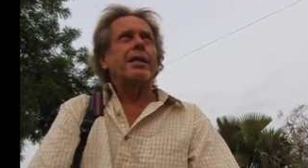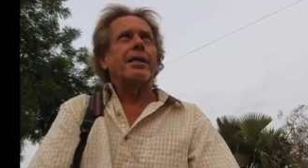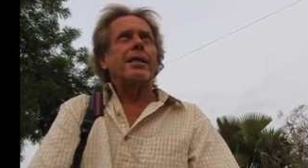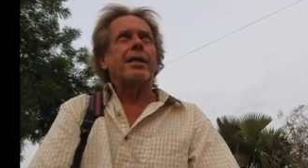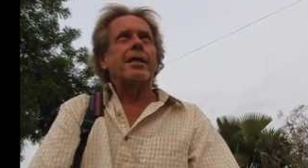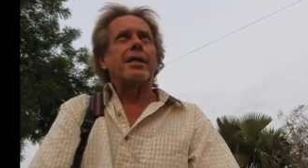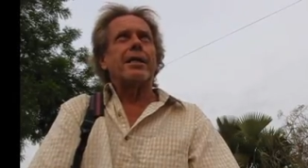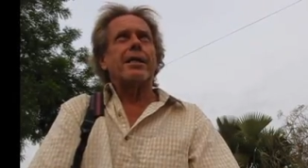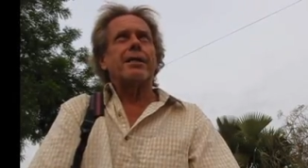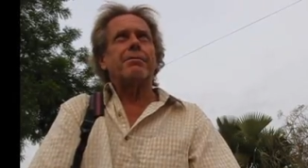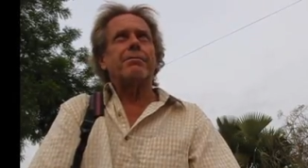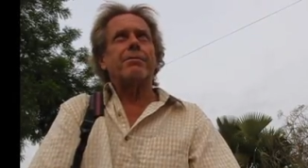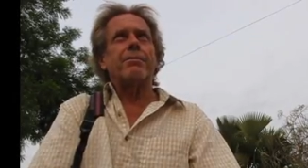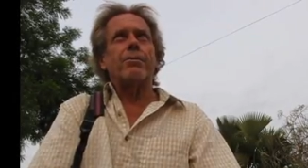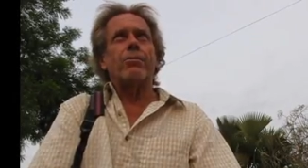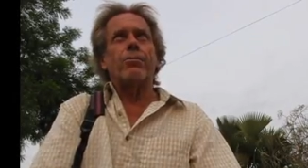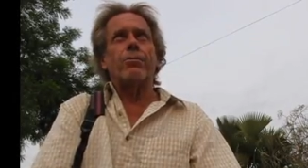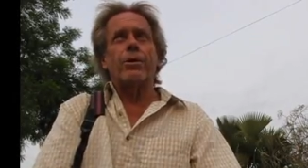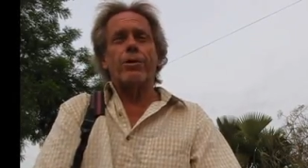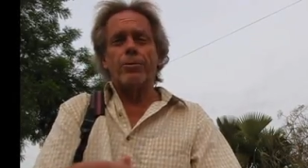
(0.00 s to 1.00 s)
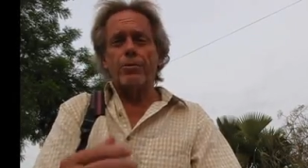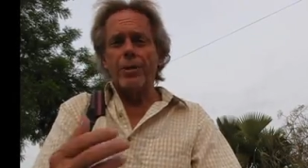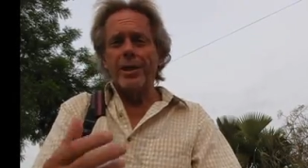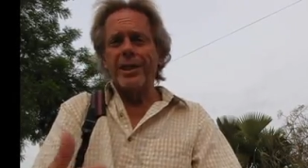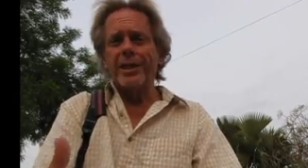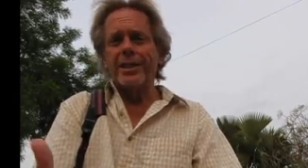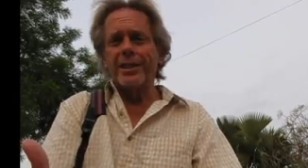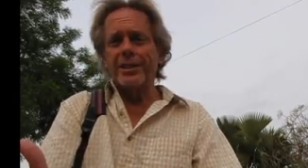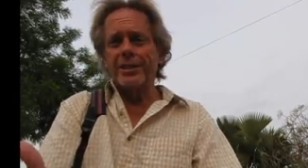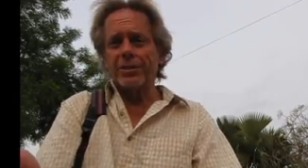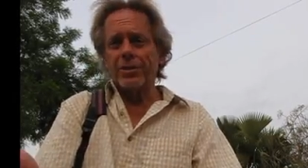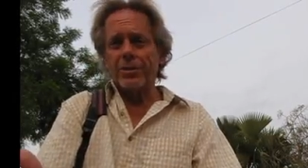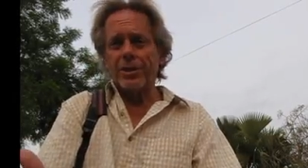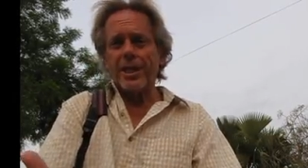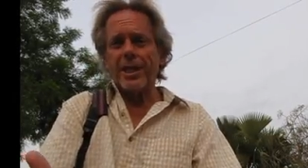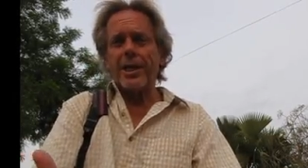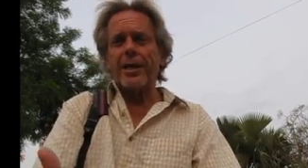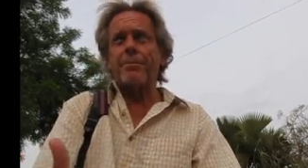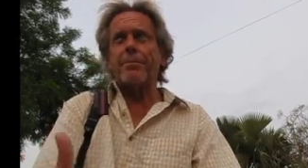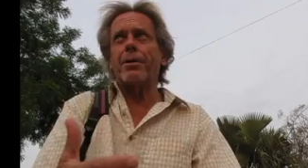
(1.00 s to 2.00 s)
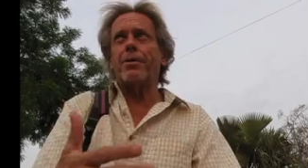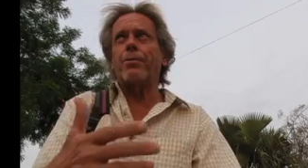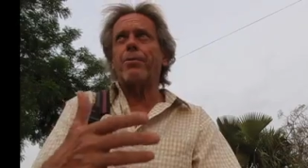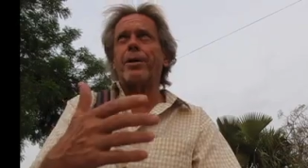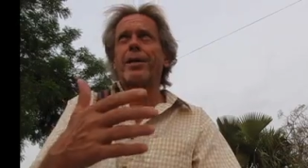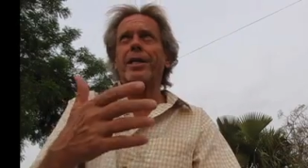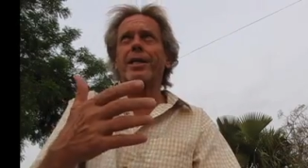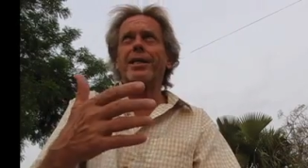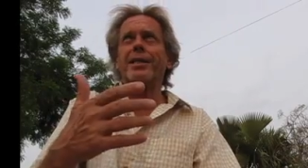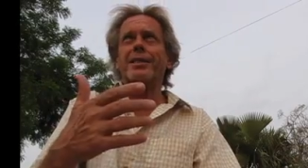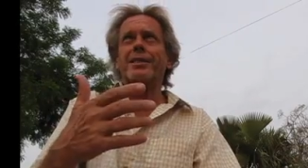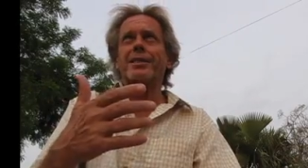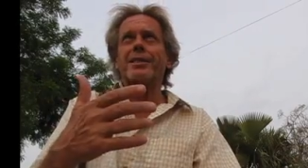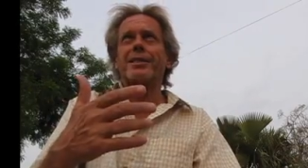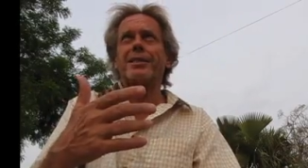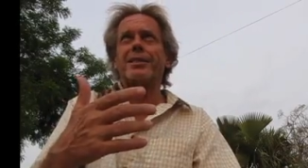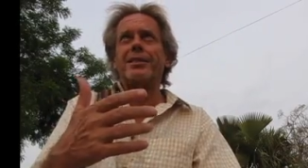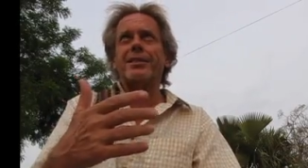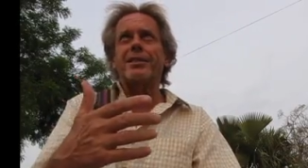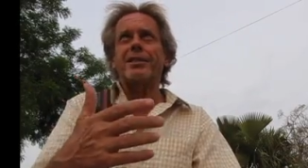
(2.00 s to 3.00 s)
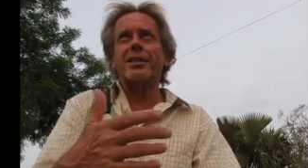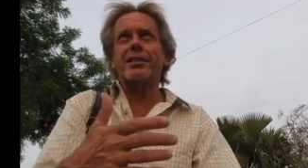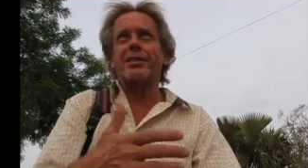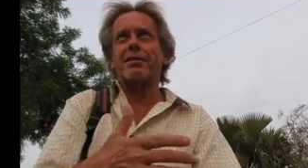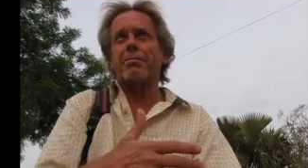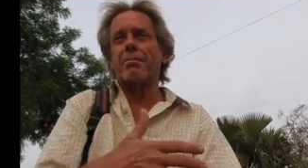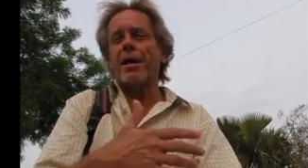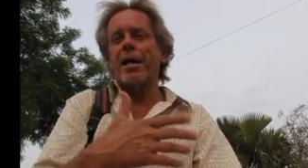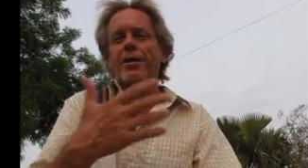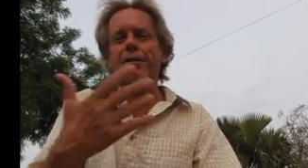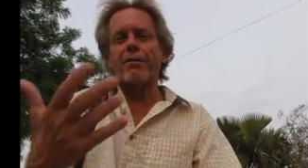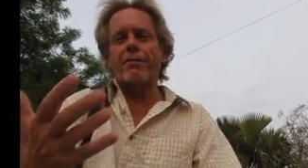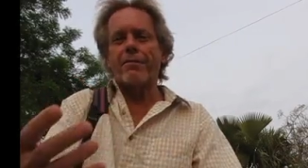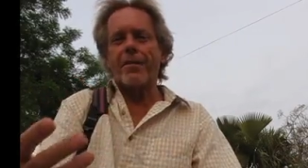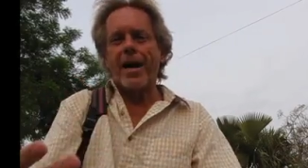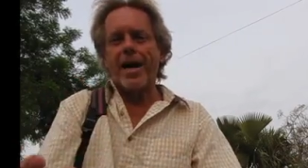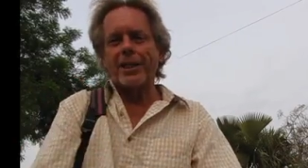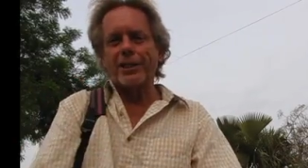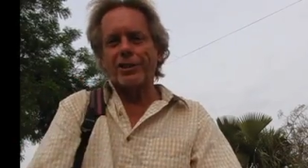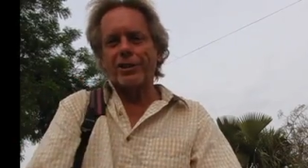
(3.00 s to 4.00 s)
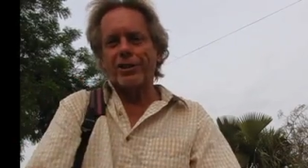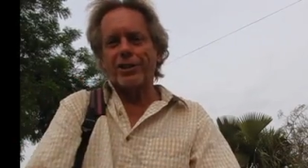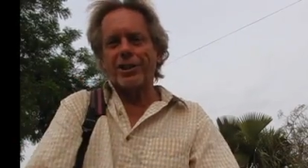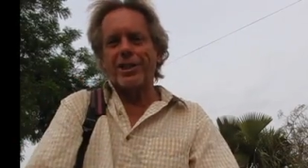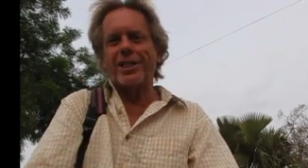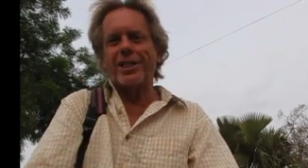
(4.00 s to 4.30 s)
uh, when real is okay, but when it's just manufactured,